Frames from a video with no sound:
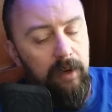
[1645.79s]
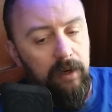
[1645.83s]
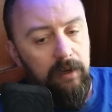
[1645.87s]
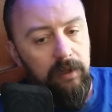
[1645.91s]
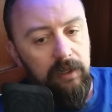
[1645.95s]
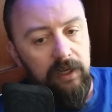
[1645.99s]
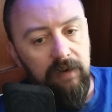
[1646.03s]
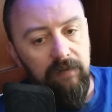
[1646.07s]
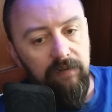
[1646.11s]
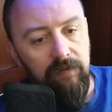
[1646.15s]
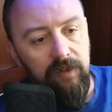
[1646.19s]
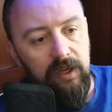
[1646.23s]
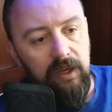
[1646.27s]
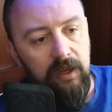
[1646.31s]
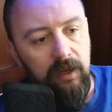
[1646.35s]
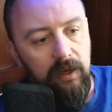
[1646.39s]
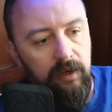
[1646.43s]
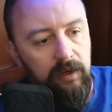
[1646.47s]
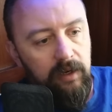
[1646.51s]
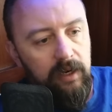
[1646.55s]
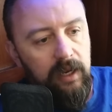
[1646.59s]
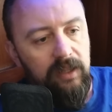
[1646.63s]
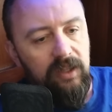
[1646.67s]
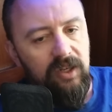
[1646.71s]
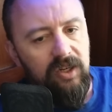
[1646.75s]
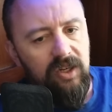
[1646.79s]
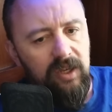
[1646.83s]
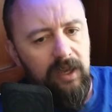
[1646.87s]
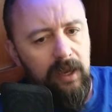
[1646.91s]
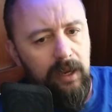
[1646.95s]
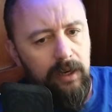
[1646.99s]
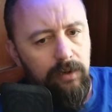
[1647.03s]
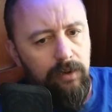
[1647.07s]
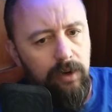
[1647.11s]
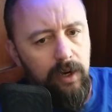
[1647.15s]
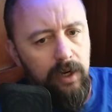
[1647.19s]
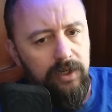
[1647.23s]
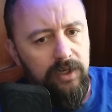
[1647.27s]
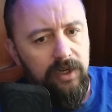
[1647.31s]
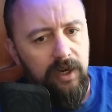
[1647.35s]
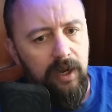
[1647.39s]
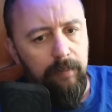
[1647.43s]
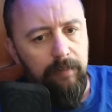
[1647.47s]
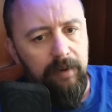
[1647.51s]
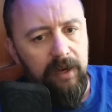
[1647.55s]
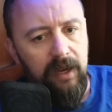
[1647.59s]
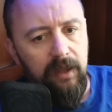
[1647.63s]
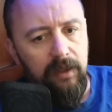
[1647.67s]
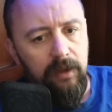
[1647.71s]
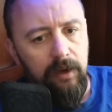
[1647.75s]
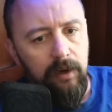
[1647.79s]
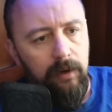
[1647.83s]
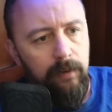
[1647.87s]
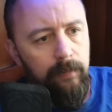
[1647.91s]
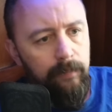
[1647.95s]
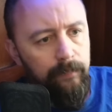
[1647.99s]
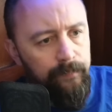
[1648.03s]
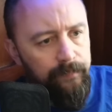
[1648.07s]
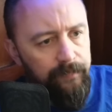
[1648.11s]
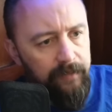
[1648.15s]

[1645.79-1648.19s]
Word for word: I'd leave the, uh, you had the TA truck stop down there.